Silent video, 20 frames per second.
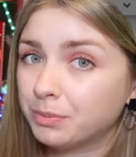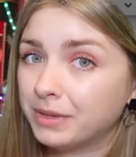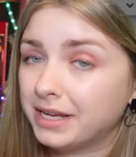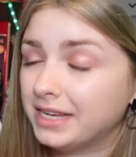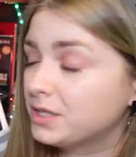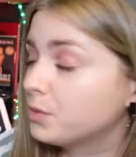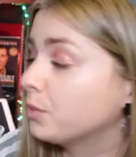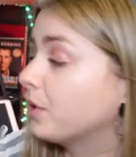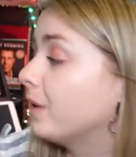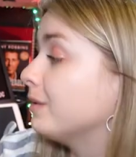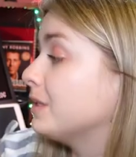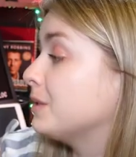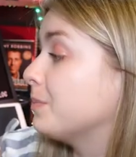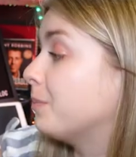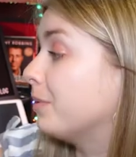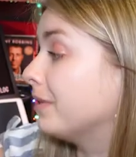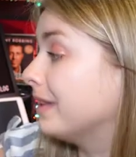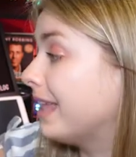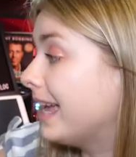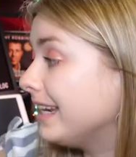place where I was
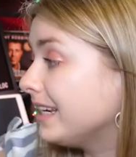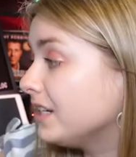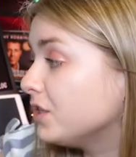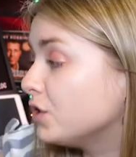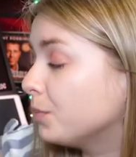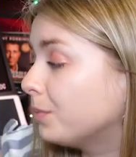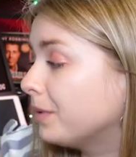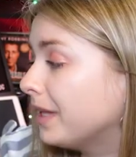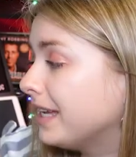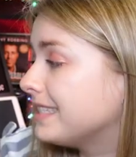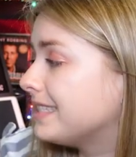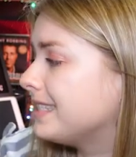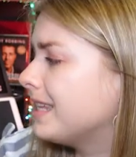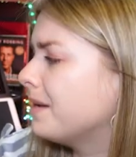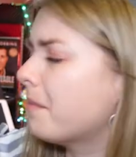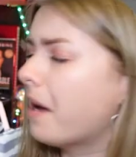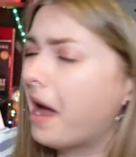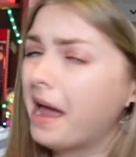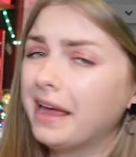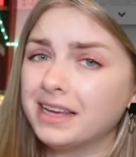planning to place
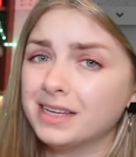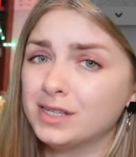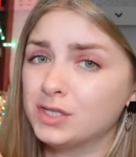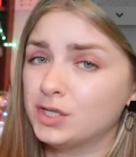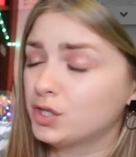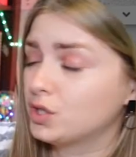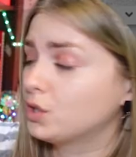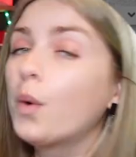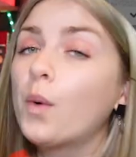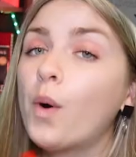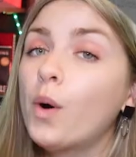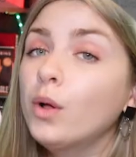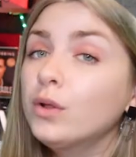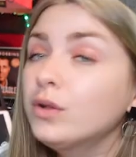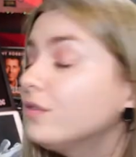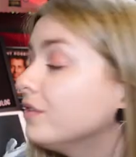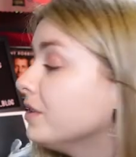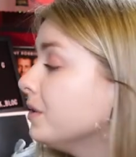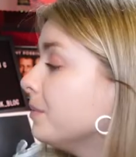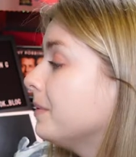them, I can just go all
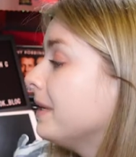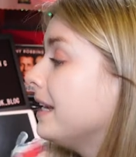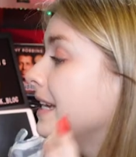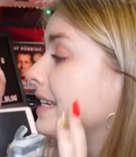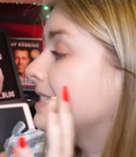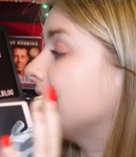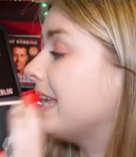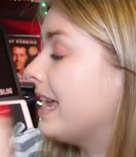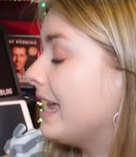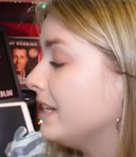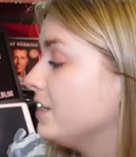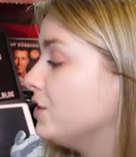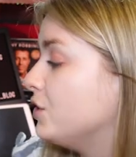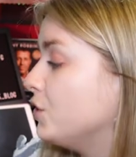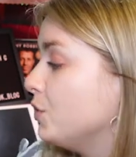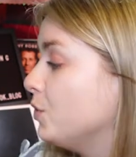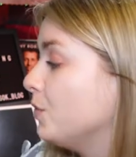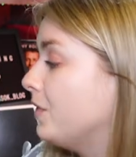over the place and do